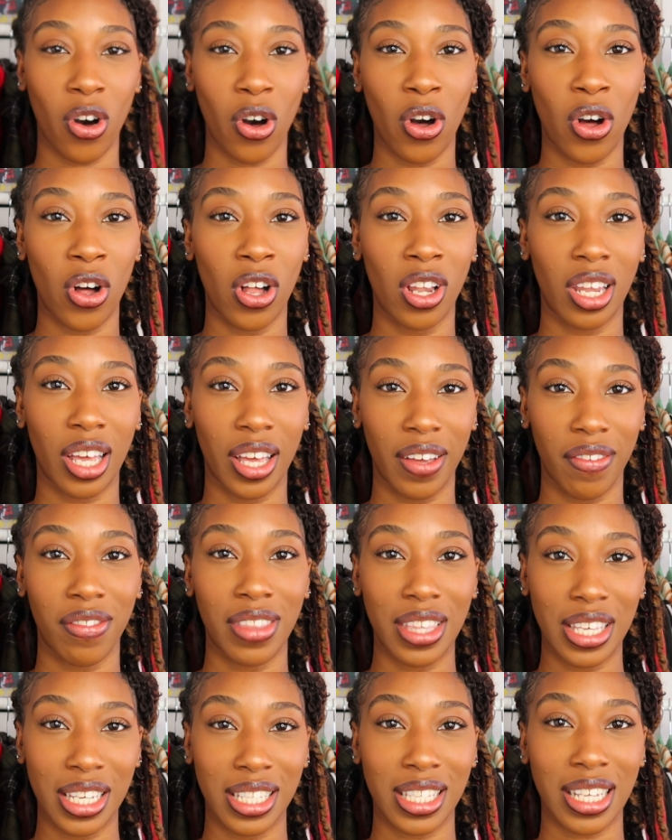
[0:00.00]
All
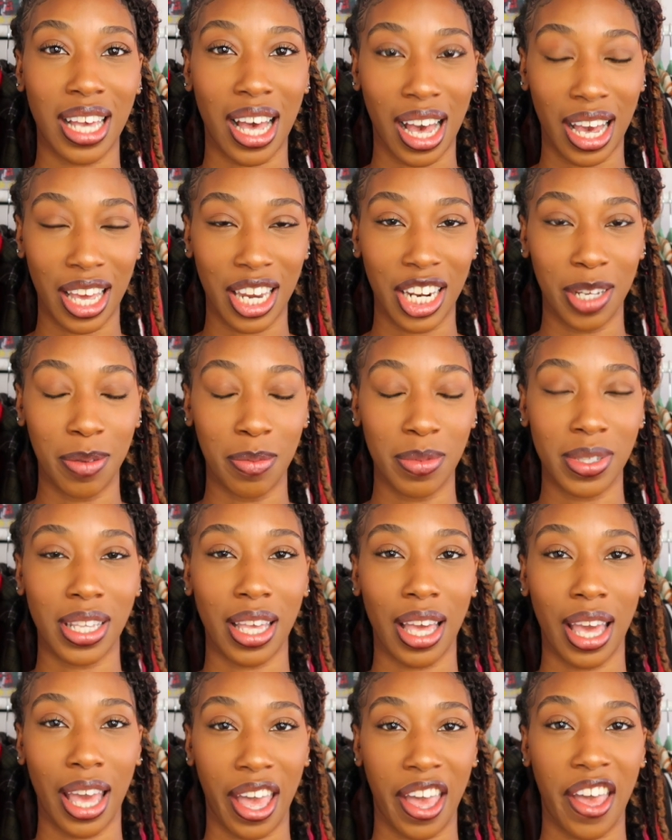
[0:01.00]
of these items
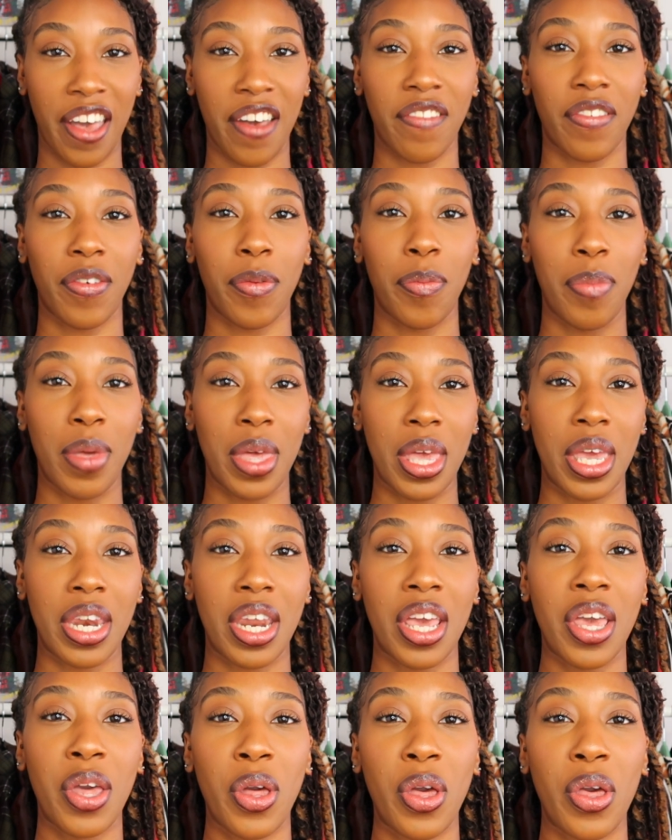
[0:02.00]
have
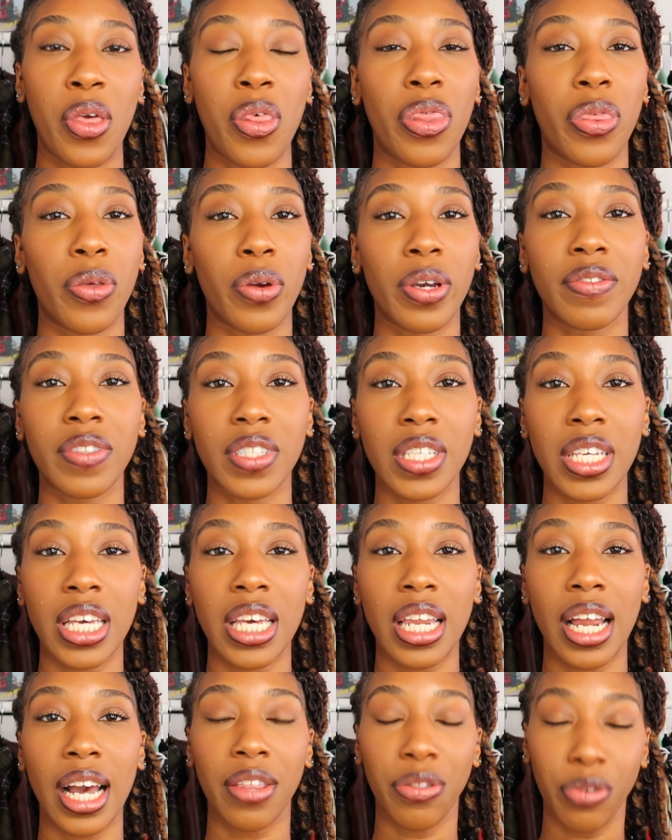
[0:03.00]
been
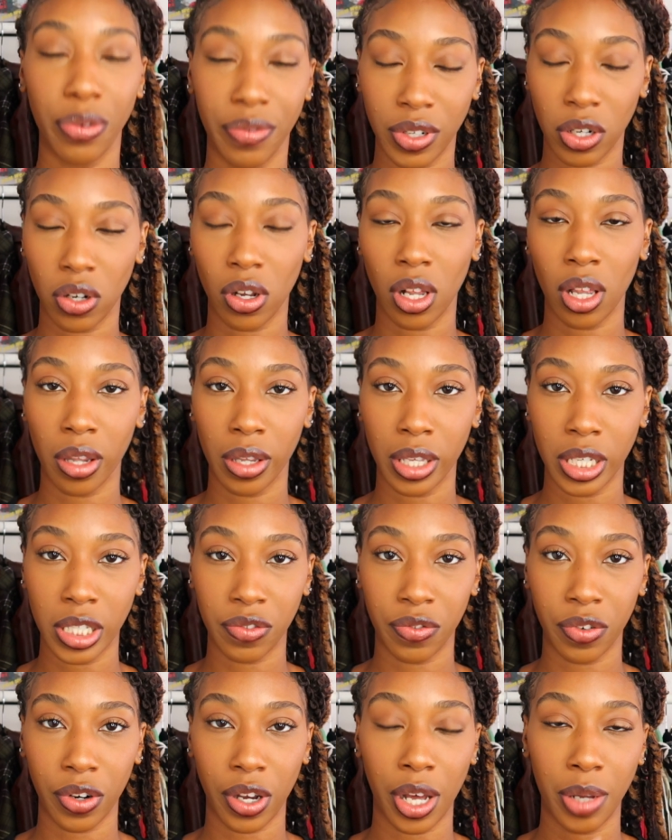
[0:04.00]
thrifted. I thrifted all of
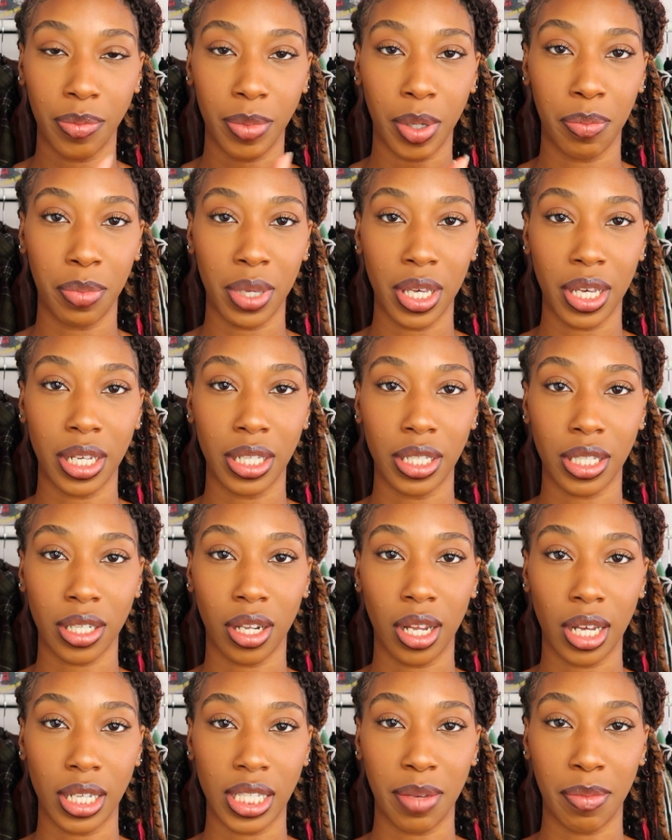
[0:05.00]
these from Beacon's
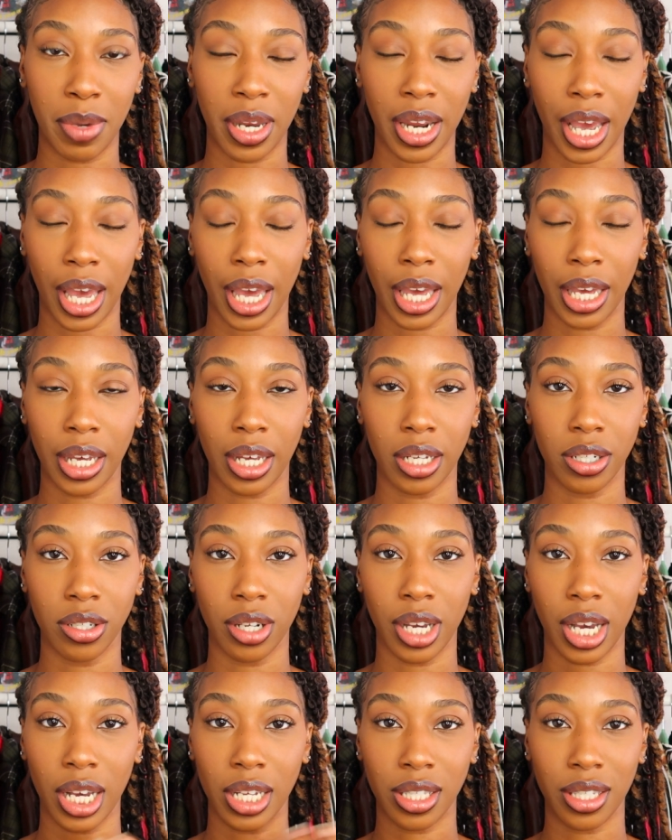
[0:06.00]
Closet in Manhattan because
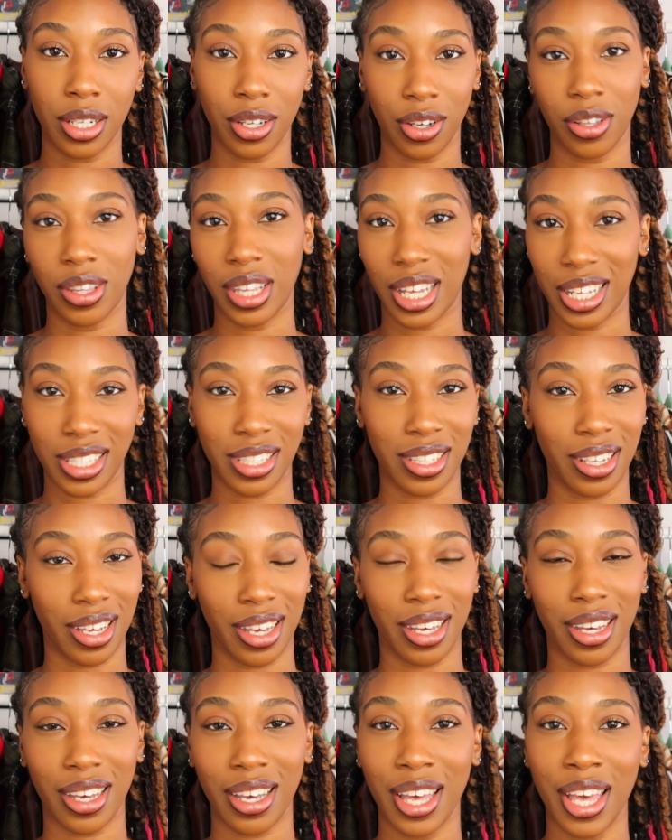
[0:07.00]
you guys know that's
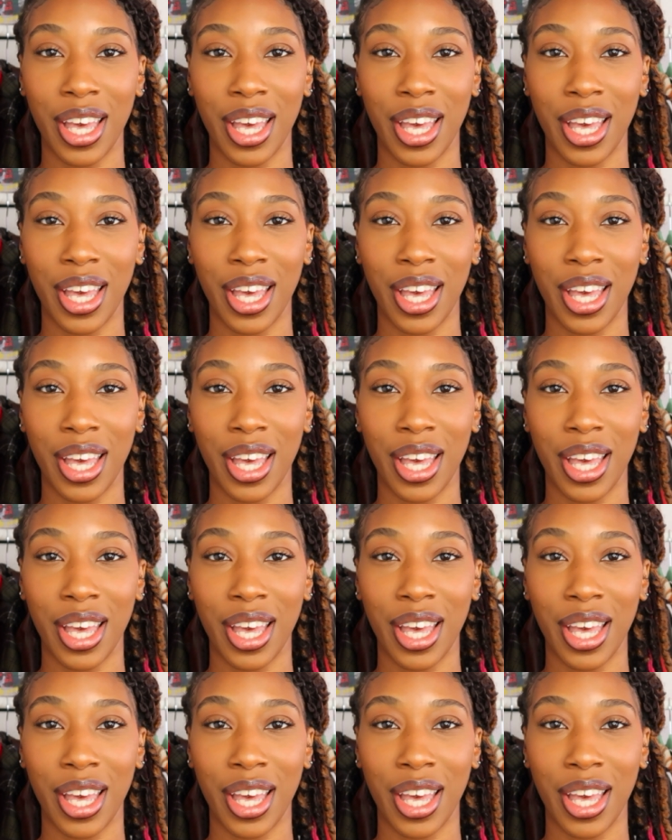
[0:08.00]
like